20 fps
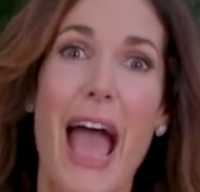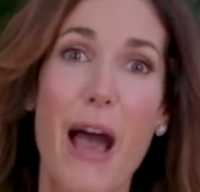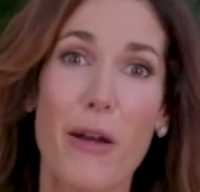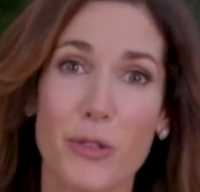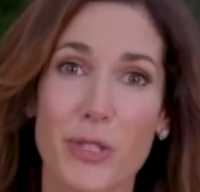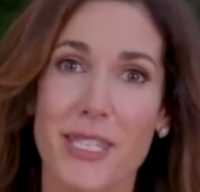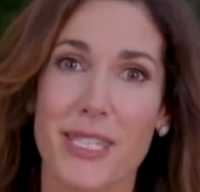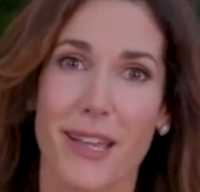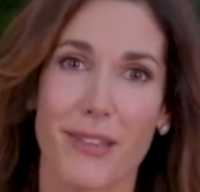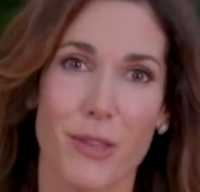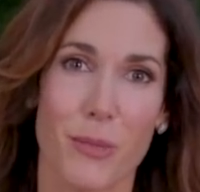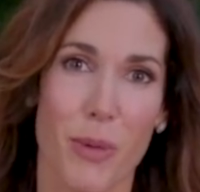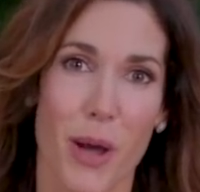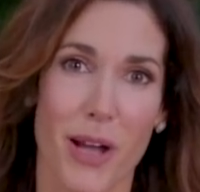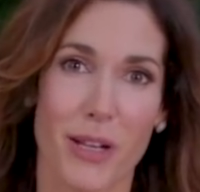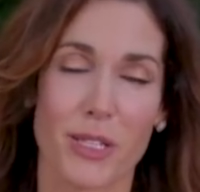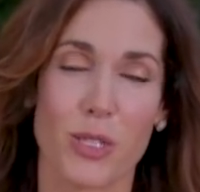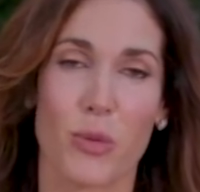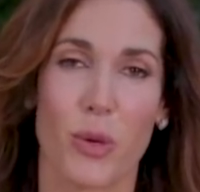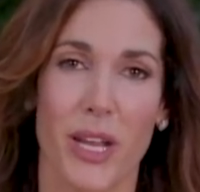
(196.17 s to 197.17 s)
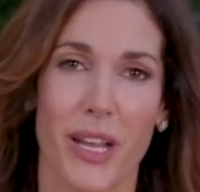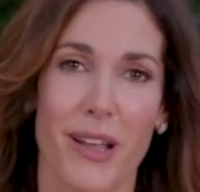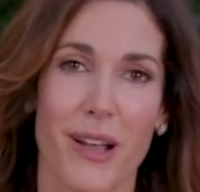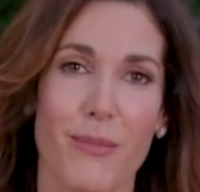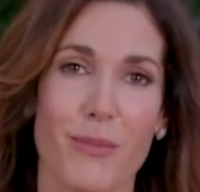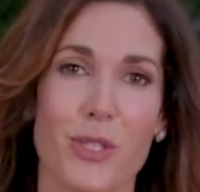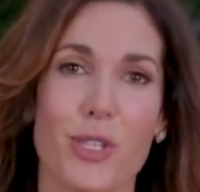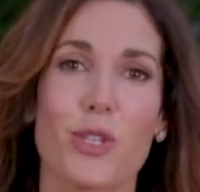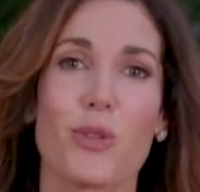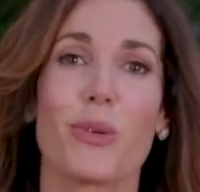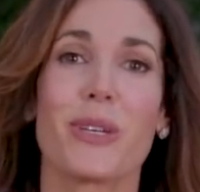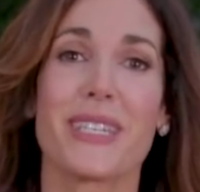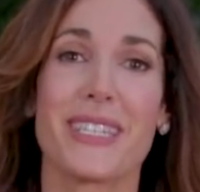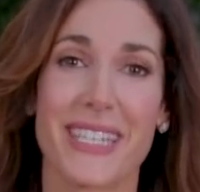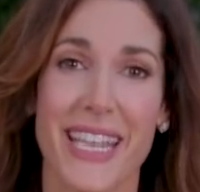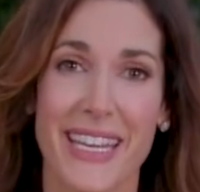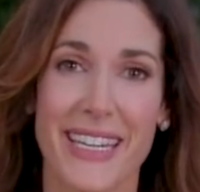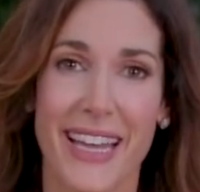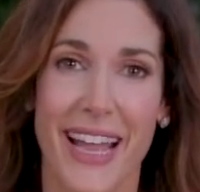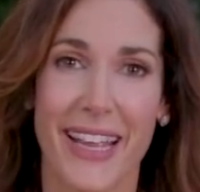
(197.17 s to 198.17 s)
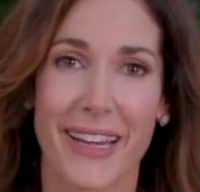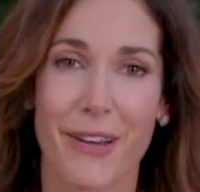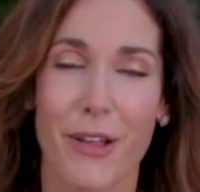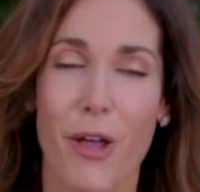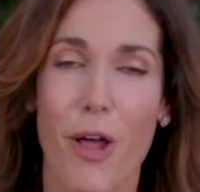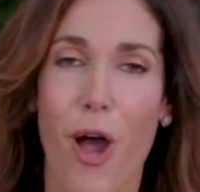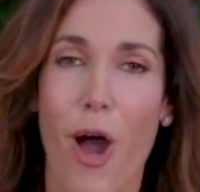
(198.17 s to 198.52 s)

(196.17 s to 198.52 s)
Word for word: outside the box when it comes to a date night.